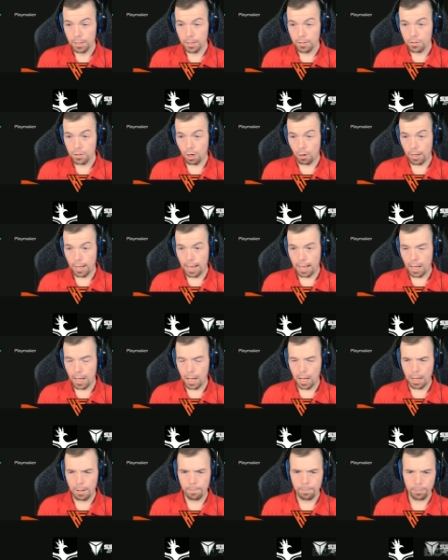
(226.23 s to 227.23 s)
So
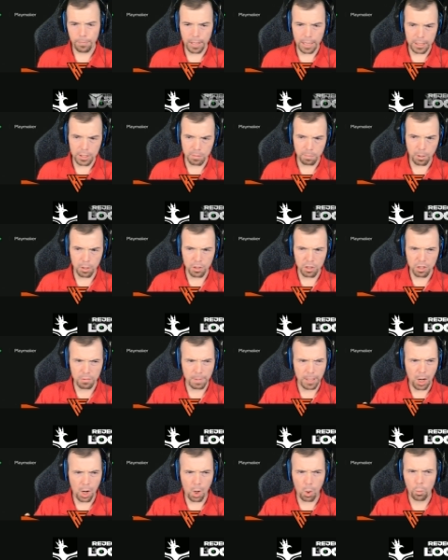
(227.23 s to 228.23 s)
yeah, it's supposed to
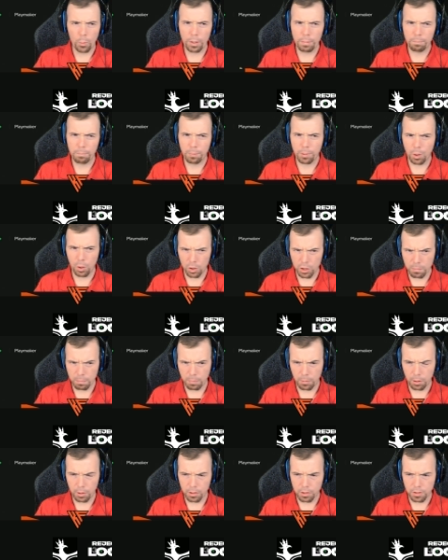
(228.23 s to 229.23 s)
be holding plus
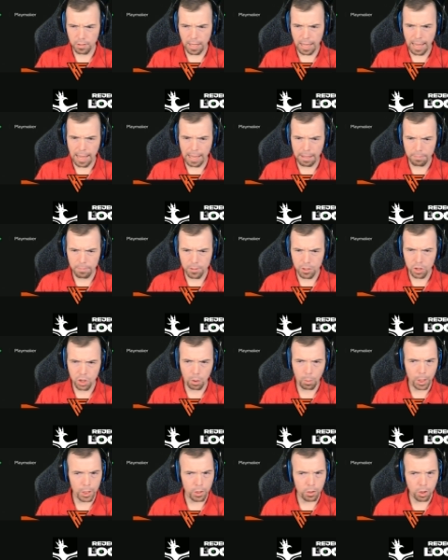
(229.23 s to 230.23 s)
there,
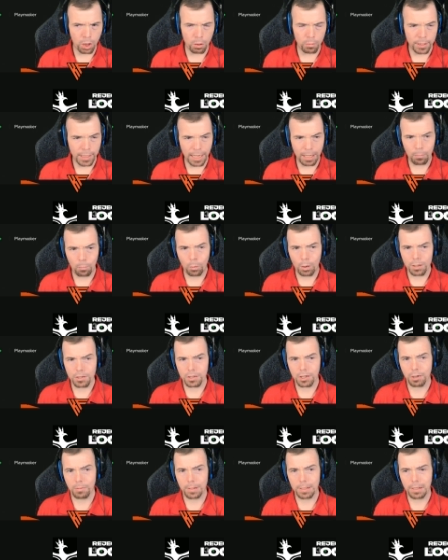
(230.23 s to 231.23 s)
so I don't get
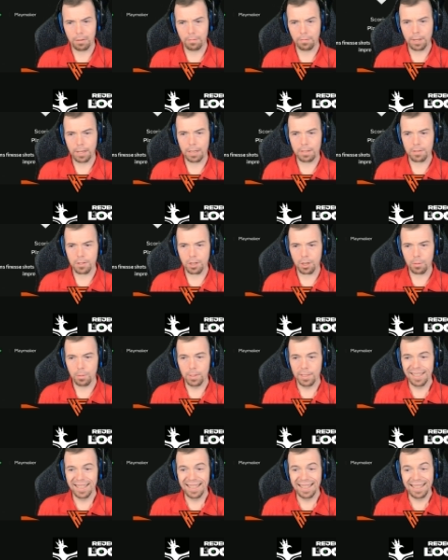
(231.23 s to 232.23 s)
what's going on there. So
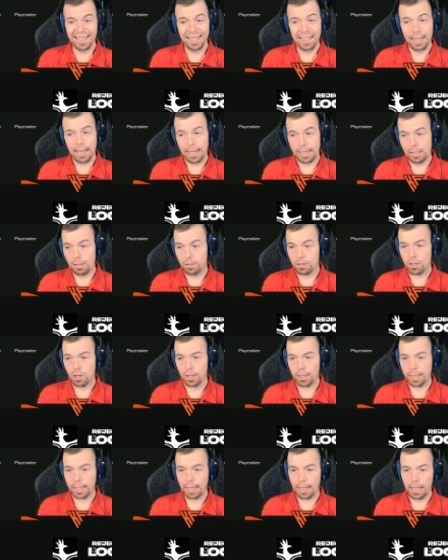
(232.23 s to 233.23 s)
it looks
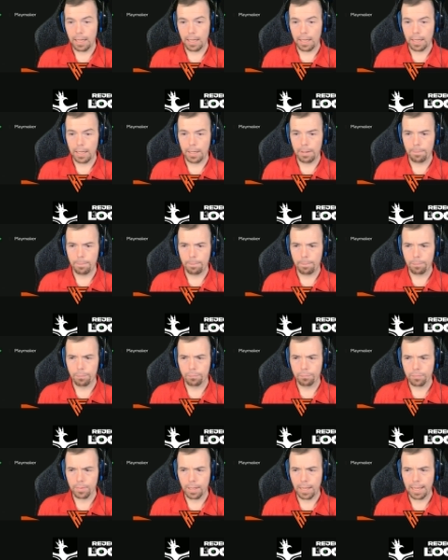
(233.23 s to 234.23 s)
like
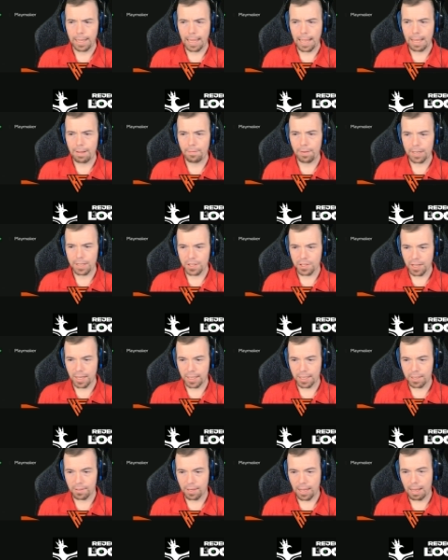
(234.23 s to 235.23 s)
EA have had a
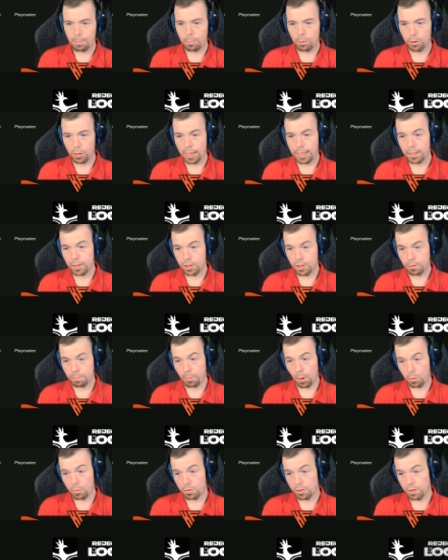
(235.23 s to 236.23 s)
stinker there, but it's
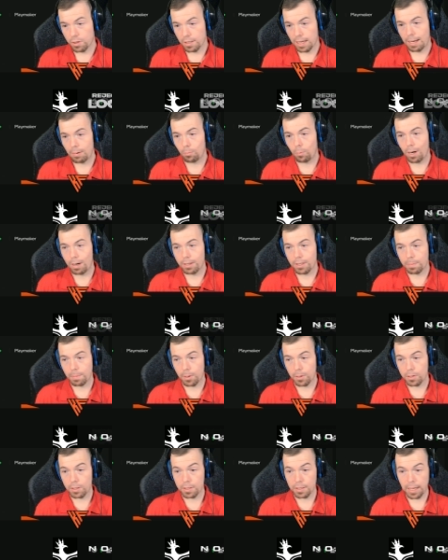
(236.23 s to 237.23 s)
supposed to say, where it's
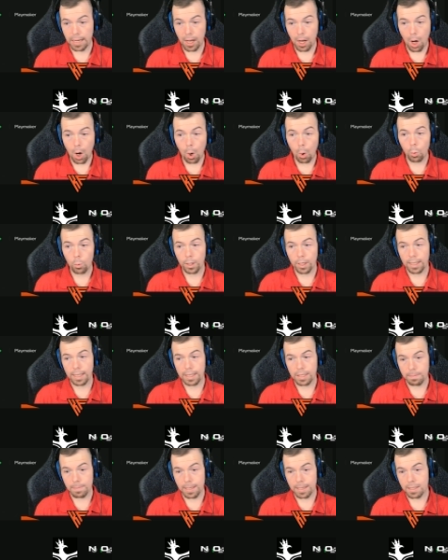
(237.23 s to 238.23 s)
supposed to say holding,
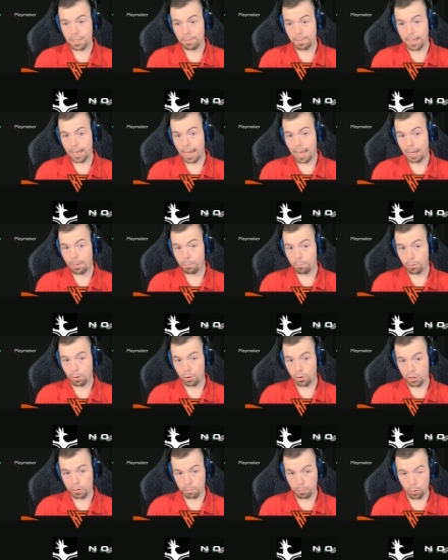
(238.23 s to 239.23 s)
it's meant to be a
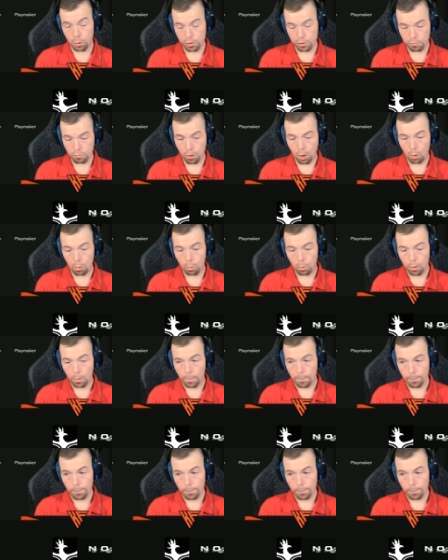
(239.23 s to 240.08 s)
plus roll.